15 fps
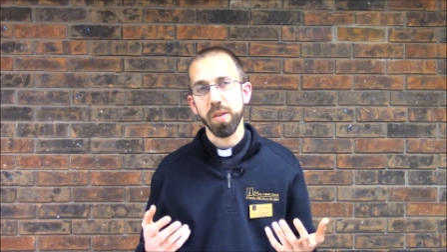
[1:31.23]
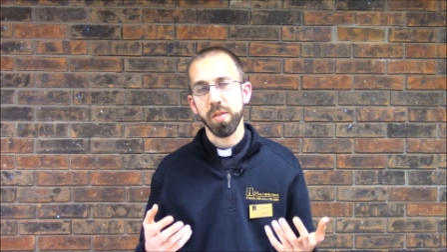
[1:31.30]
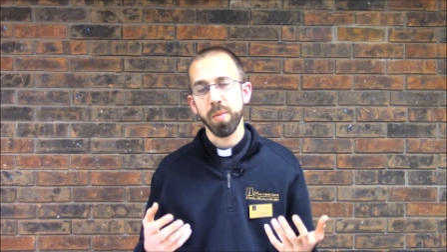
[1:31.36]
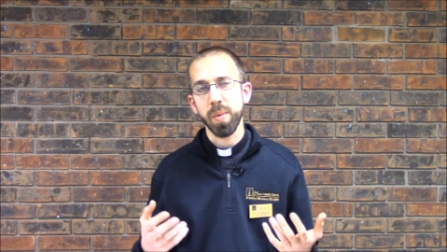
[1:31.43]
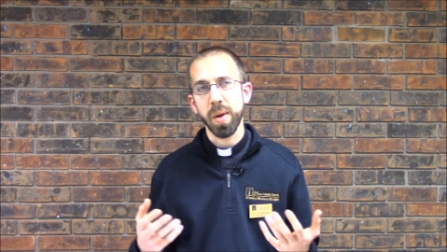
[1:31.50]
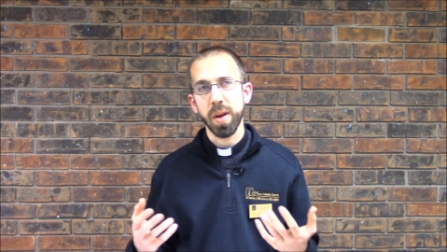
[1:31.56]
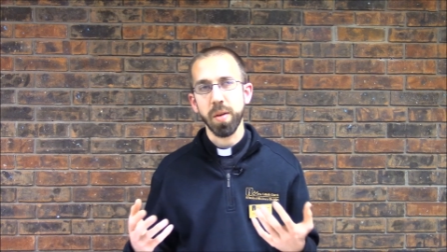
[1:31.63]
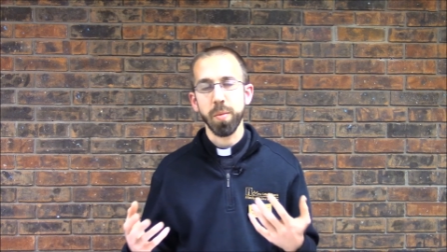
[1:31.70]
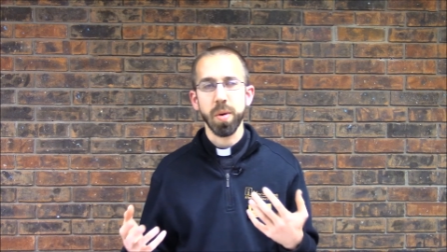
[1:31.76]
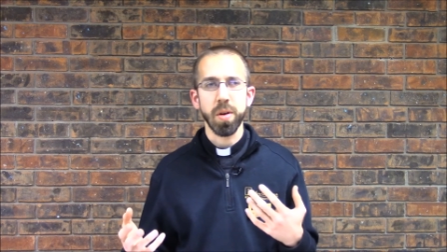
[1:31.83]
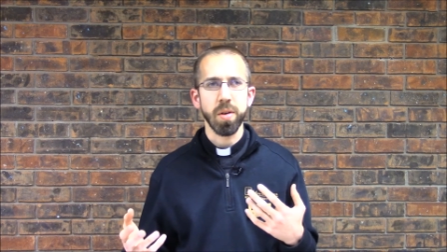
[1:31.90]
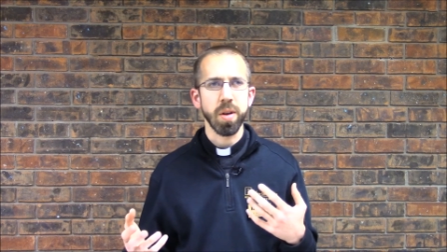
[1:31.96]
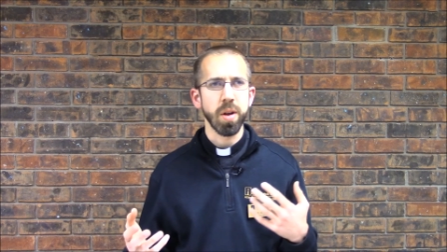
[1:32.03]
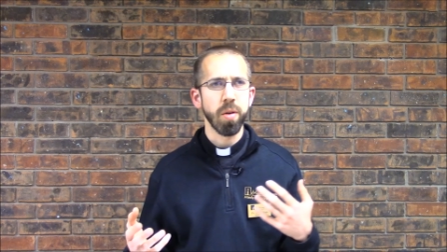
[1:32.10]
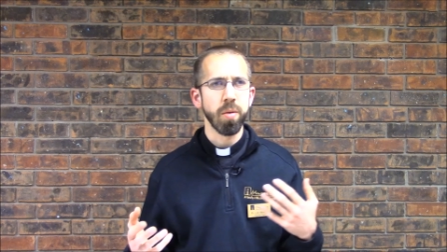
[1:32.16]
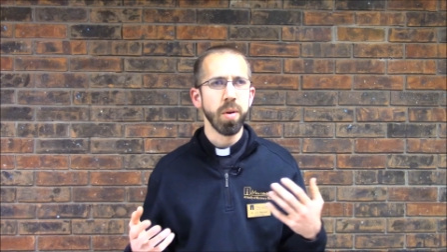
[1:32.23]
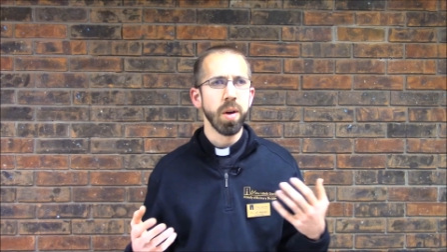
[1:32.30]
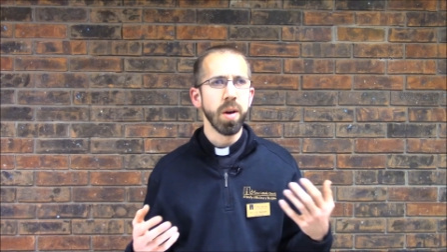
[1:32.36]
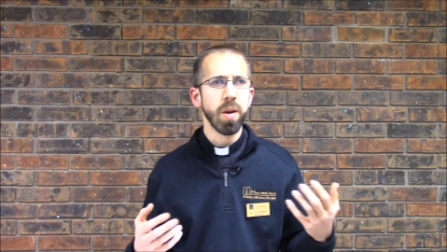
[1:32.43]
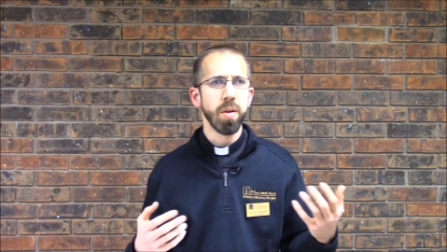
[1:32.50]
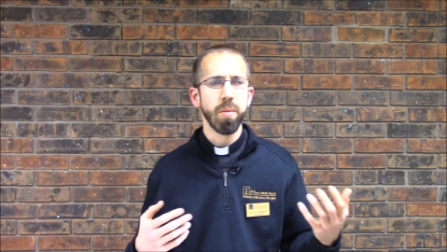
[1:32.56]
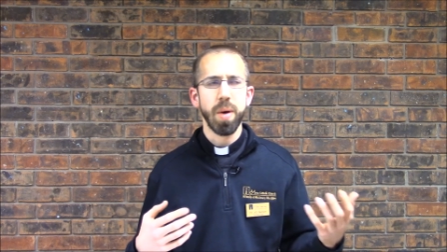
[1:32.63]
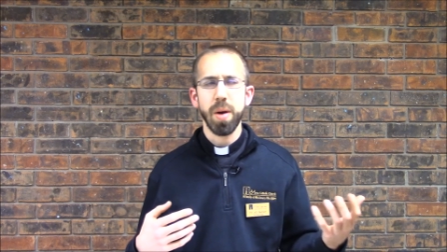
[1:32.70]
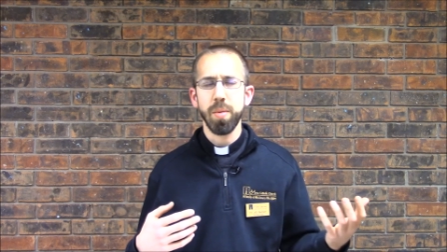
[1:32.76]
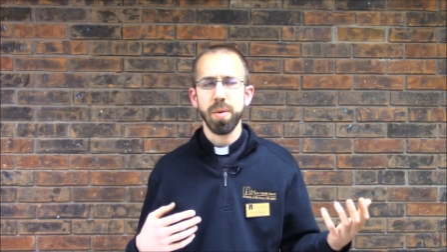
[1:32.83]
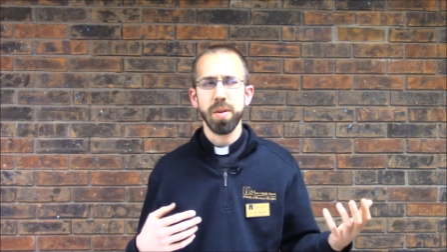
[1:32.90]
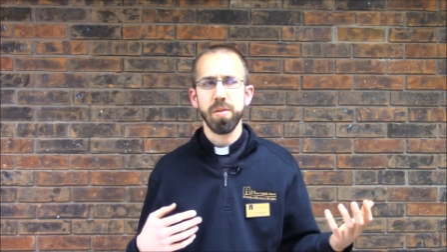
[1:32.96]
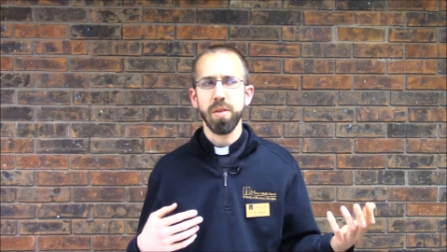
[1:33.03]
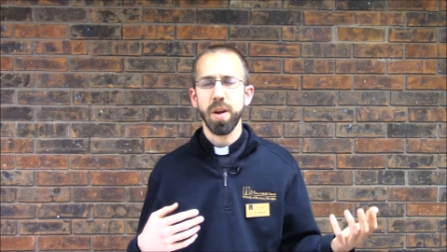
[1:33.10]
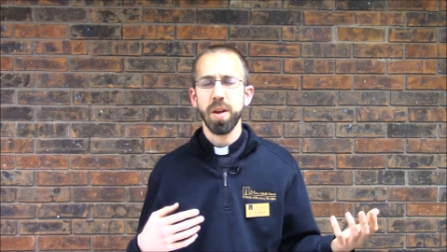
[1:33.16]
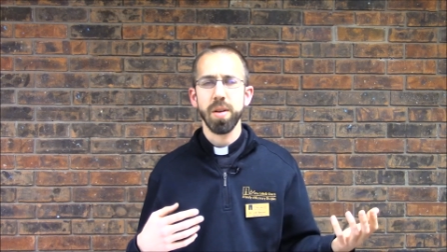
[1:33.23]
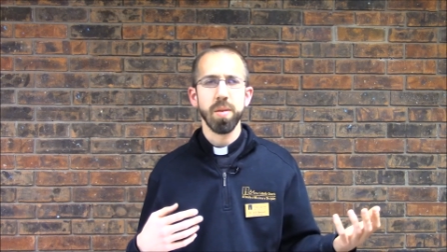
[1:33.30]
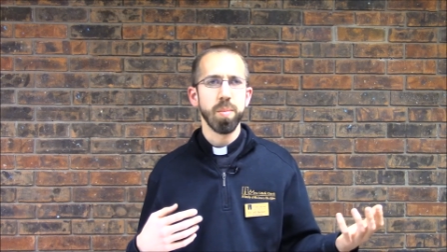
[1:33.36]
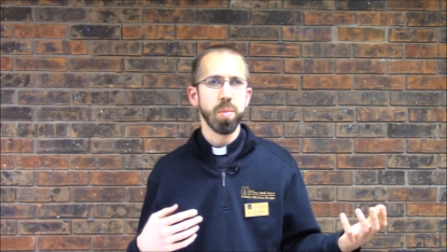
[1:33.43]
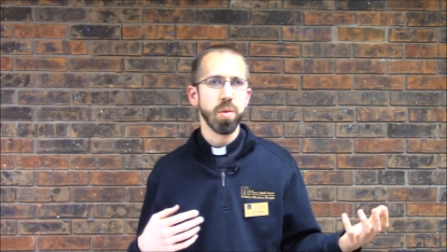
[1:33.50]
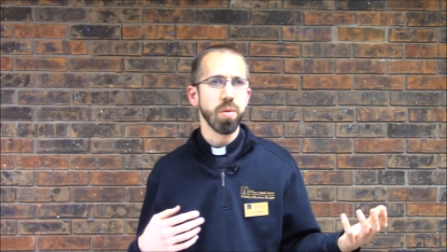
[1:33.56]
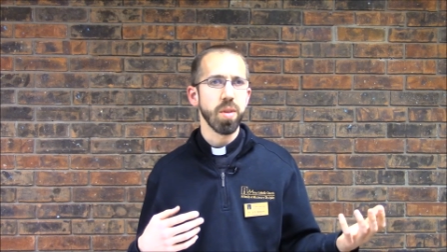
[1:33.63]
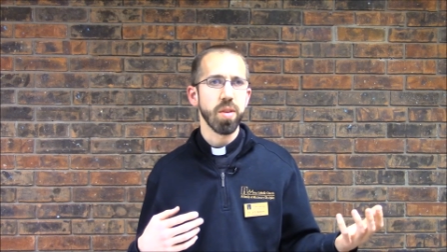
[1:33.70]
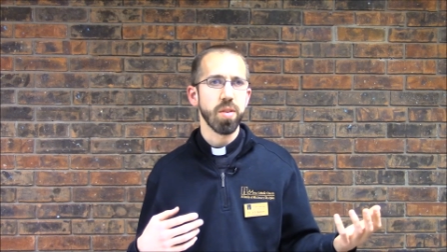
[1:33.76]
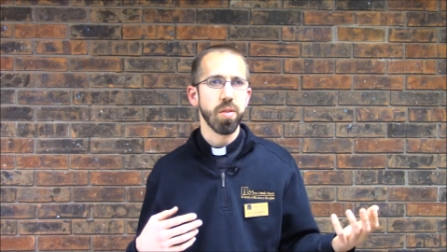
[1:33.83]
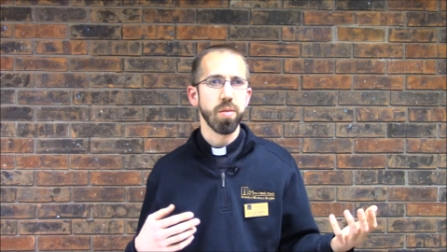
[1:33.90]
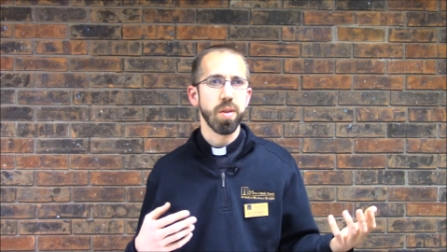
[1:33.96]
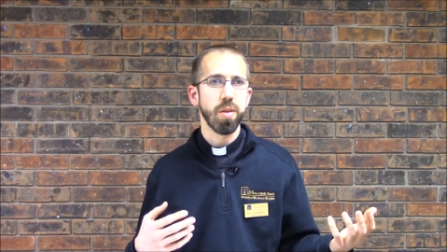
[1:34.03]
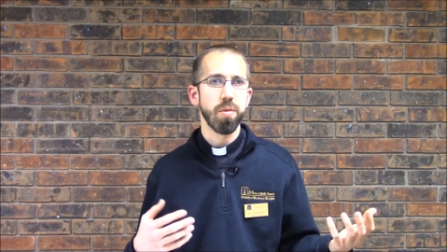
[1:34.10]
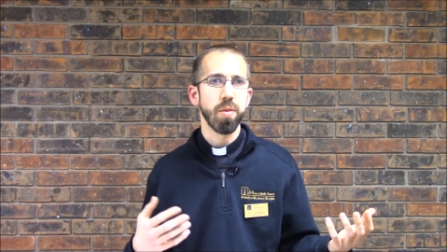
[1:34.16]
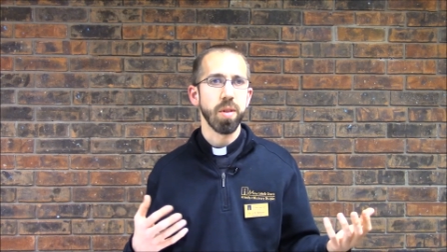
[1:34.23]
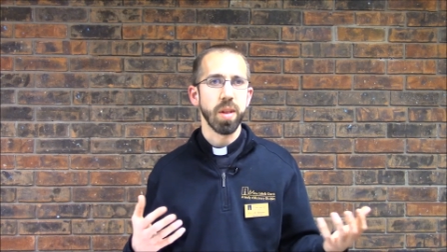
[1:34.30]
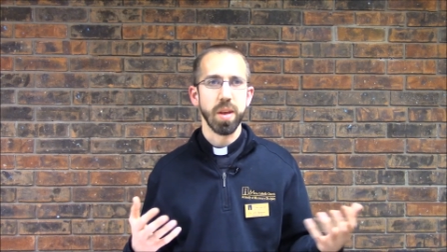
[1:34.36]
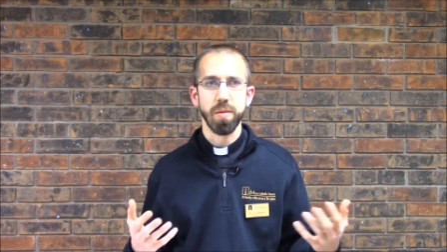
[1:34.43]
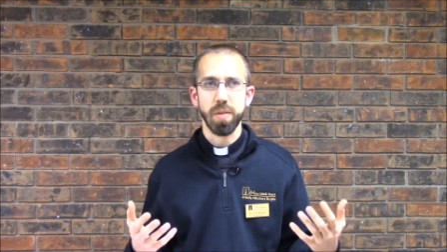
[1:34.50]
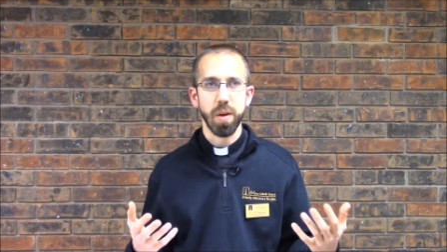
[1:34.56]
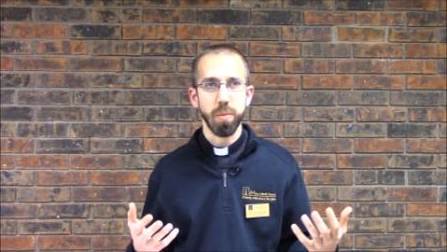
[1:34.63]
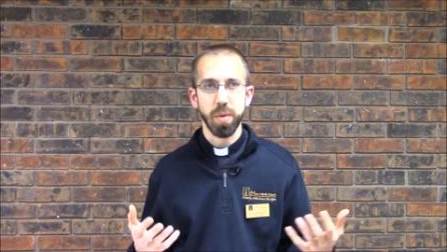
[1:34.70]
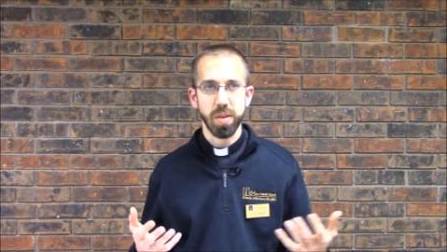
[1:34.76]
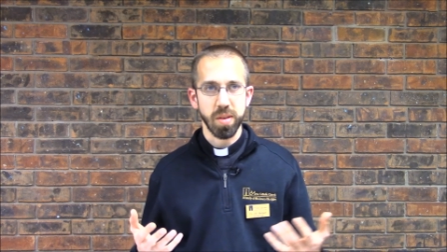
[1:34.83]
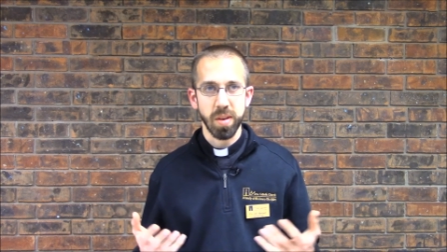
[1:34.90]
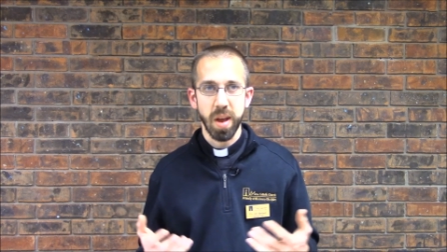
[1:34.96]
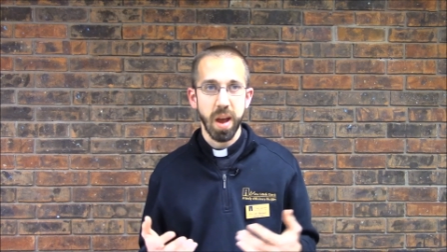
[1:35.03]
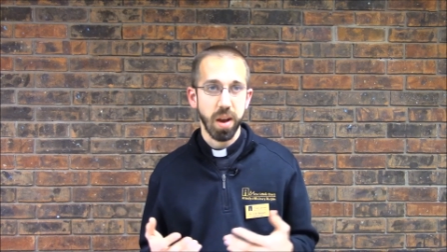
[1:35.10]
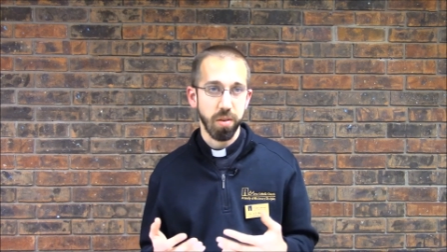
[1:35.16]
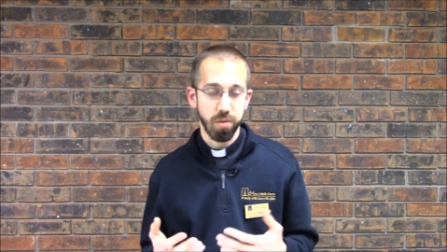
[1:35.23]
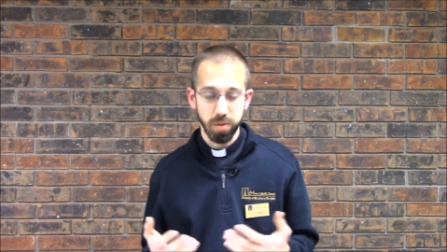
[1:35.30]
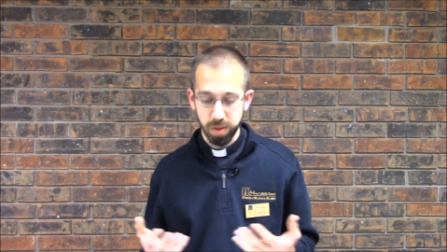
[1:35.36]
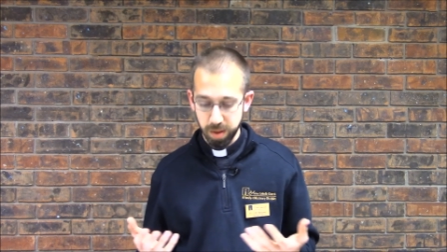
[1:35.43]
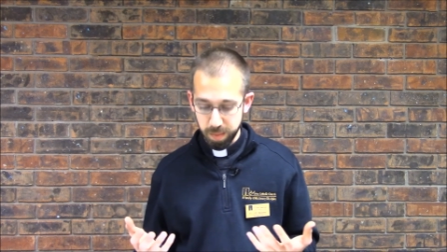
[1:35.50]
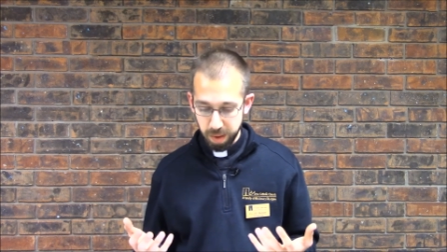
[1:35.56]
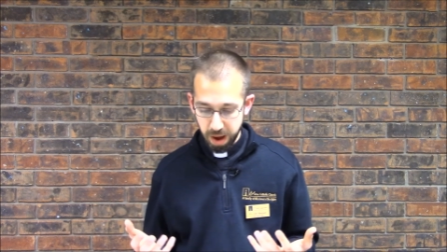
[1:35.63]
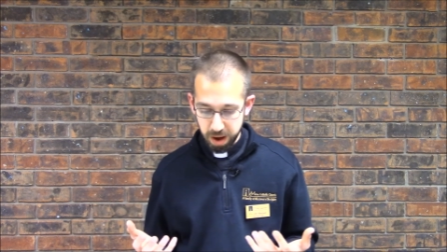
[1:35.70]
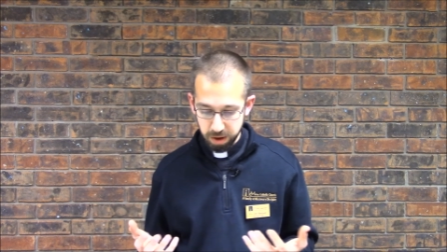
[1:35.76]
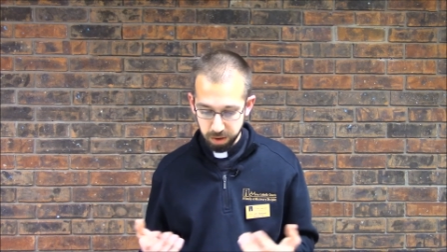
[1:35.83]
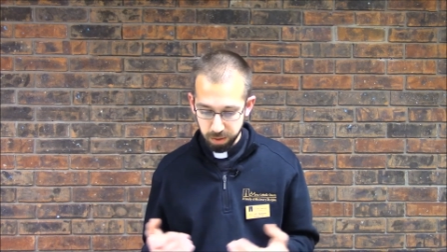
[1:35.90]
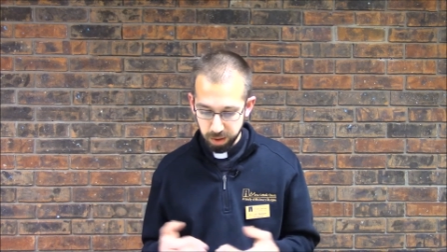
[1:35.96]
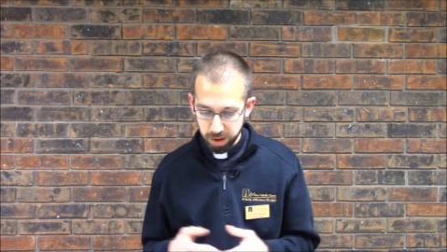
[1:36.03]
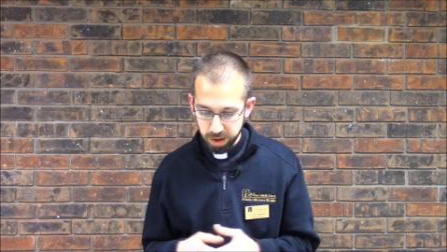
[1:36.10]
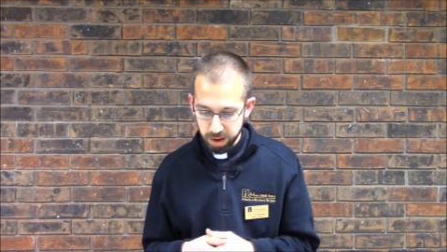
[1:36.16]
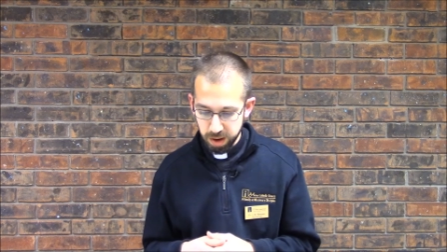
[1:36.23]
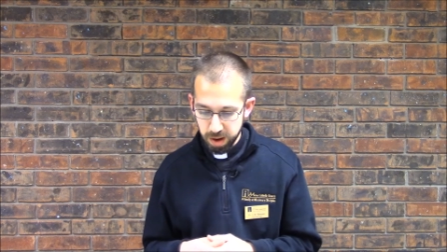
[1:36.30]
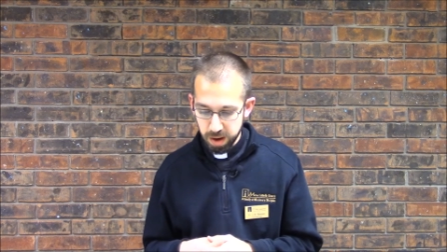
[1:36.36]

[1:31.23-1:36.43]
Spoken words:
So we may wonder, why would John do this so differently if that wasn't actually accurate?